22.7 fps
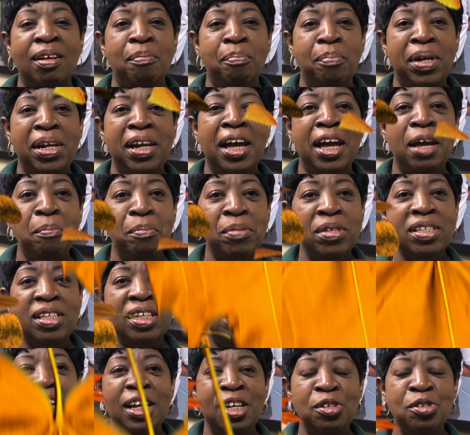My name is
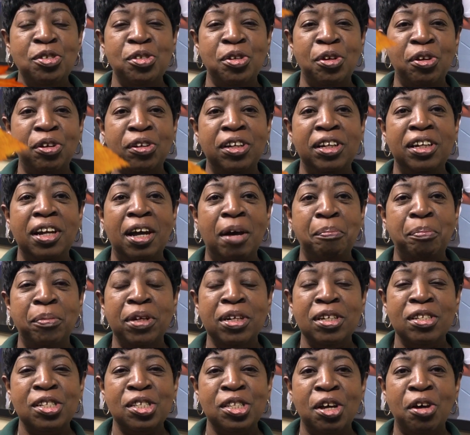Elaine Sterling. I'm the
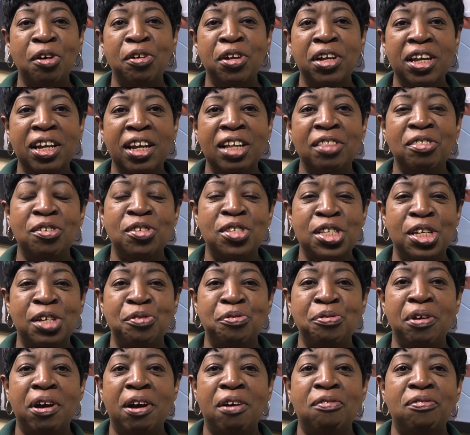custodian at the center
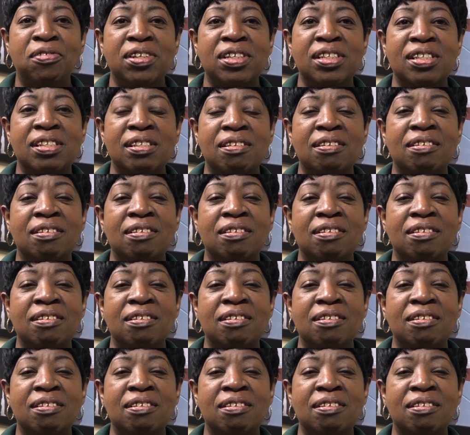office.